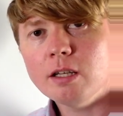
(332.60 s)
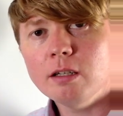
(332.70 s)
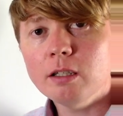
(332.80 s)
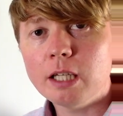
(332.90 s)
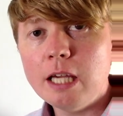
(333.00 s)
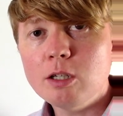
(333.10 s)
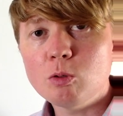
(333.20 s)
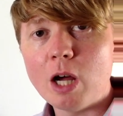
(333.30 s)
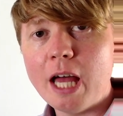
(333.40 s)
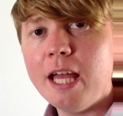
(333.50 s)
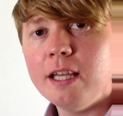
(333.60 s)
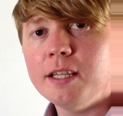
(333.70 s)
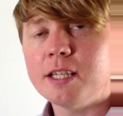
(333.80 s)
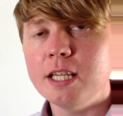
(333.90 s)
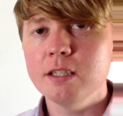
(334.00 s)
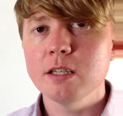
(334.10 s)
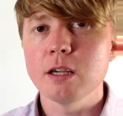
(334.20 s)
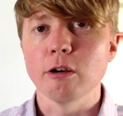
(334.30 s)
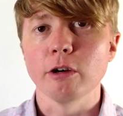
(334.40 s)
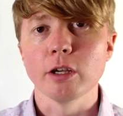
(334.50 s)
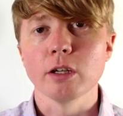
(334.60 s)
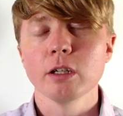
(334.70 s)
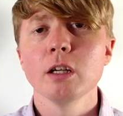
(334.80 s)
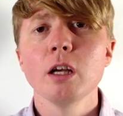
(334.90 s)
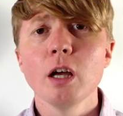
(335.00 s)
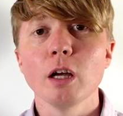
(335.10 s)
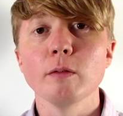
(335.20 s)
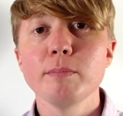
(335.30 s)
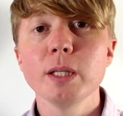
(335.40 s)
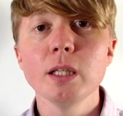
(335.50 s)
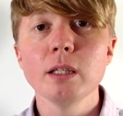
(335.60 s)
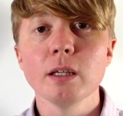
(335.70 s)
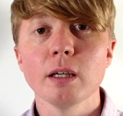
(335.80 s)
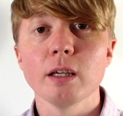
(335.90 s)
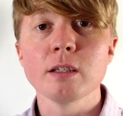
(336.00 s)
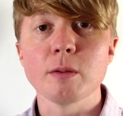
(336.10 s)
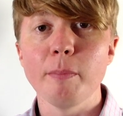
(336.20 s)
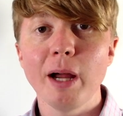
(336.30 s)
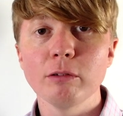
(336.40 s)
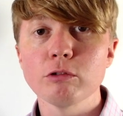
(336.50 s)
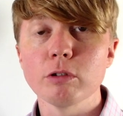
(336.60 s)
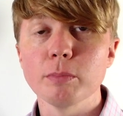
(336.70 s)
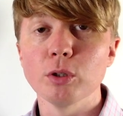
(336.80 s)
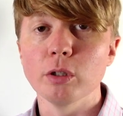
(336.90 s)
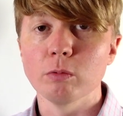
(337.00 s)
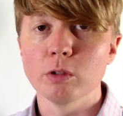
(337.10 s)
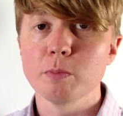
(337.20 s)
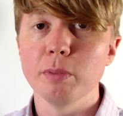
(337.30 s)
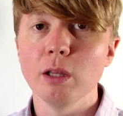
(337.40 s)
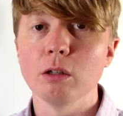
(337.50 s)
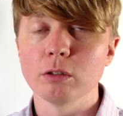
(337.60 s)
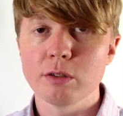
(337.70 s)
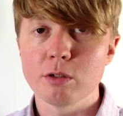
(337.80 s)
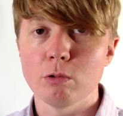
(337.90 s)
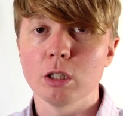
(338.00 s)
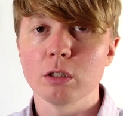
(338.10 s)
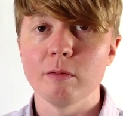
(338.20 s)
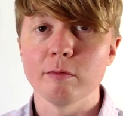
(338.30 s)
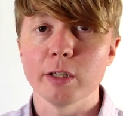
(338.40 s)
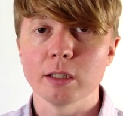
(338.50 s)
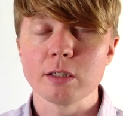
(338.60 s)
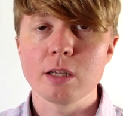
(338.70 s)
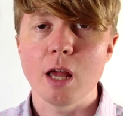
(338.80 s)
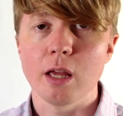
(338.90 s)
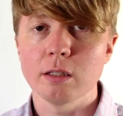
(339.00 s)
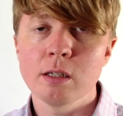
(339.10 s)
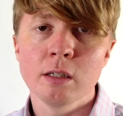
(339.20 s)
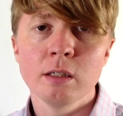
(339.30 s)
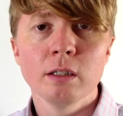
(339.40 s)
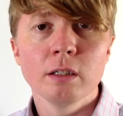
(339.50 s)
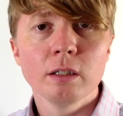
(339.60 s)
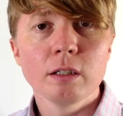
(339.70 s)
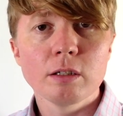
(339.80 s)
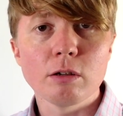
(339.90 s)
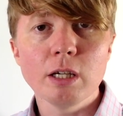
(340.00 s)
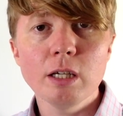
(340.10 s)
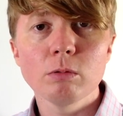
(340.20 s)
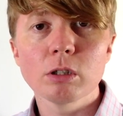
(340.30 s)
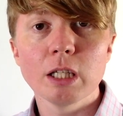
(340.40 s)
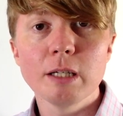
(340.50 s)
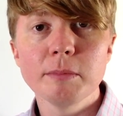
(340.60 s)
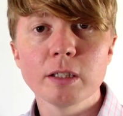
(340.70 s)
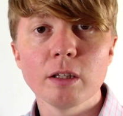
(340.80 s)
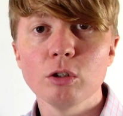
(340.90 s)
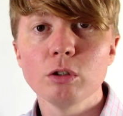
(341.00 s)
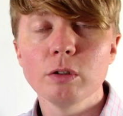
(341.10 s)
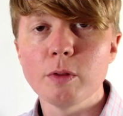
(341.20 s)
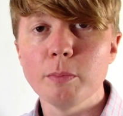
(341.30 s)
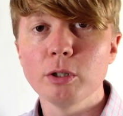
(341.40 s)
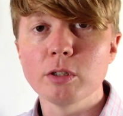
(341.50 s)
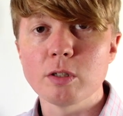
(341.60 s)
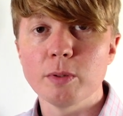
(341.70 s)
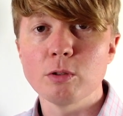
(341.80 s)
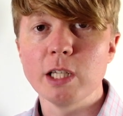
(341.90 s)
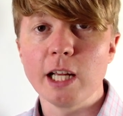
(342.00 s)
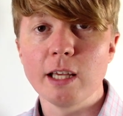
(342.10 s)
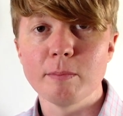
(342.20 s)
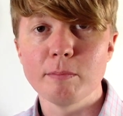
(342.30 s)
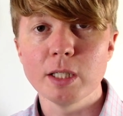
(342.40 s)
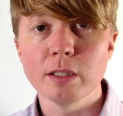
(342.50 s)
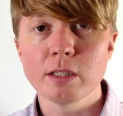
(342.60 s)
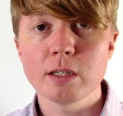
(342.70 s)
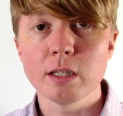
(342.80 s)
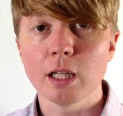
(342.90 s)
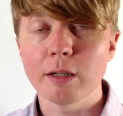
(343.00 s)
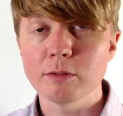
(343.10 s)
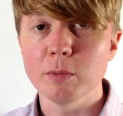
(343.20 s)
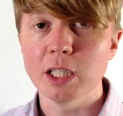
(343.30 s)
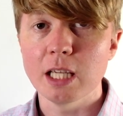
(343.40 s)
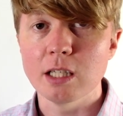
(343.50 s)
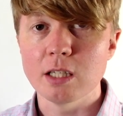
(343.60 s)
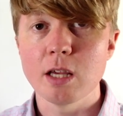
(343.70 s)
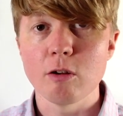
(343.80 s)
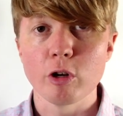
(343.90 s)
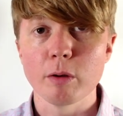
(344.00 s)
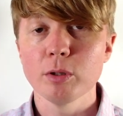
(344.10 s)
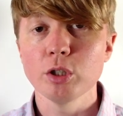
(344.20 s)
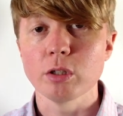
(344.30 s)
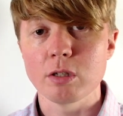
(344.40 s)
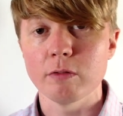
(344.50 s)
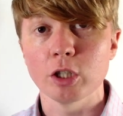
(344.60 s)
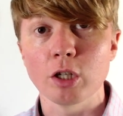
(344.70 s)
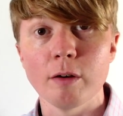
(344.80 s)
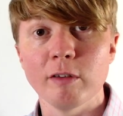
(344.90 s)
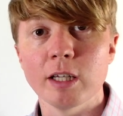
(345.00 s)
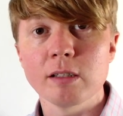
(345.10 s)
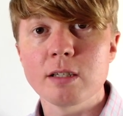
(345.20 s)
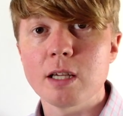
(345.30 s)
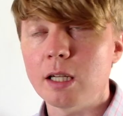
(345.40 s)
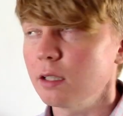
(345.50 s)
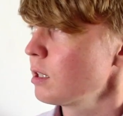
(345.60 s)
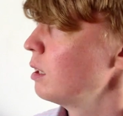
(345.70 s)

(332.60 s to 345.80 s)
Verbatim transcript: the case where A is interior and B is a boundary point which belongs to our convex set. So here we're claiming that all of the points between A and B still have to be interior points of our convex set.